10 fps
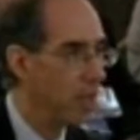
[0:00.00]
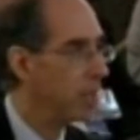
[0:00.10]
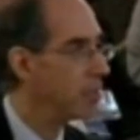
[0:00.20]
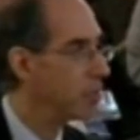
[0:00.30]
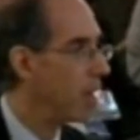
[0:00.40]
uh,
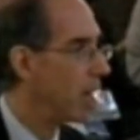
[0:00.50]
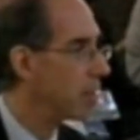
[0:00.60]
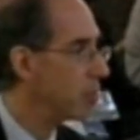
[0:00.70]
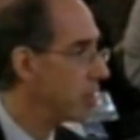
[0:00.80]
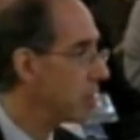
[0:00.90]

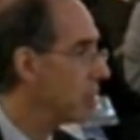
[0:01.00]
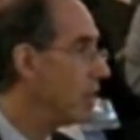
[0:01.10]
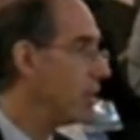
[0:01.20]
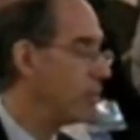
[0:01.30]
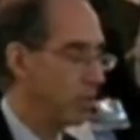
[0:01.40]
interact with
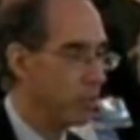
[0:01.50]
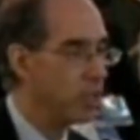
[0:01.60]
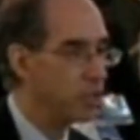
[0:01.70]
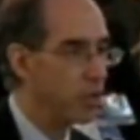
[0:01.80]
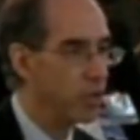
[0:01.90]
with
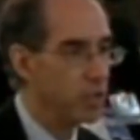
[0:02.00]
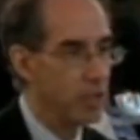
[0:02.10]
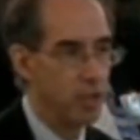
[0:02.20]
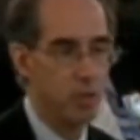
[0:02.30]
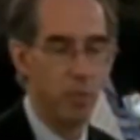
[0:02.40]

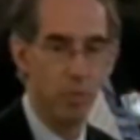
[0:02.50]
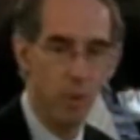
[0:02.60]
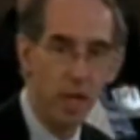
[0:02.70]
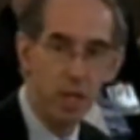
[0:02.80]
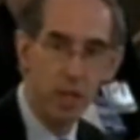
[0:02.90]
researchers, with
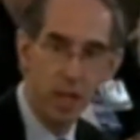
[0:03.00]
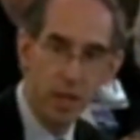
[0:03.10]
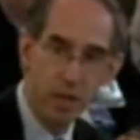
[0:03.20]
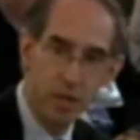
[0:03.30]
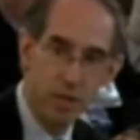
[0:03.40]

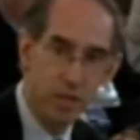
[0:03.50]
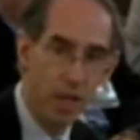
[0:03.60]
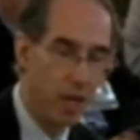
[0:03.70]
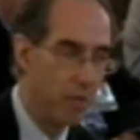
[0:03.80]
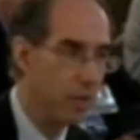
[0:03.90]
regulators,
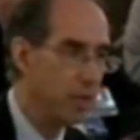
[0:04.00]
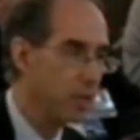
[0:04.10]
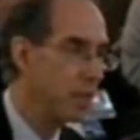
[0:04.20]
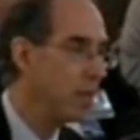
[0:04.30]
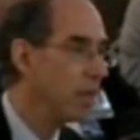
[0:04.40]
uh, with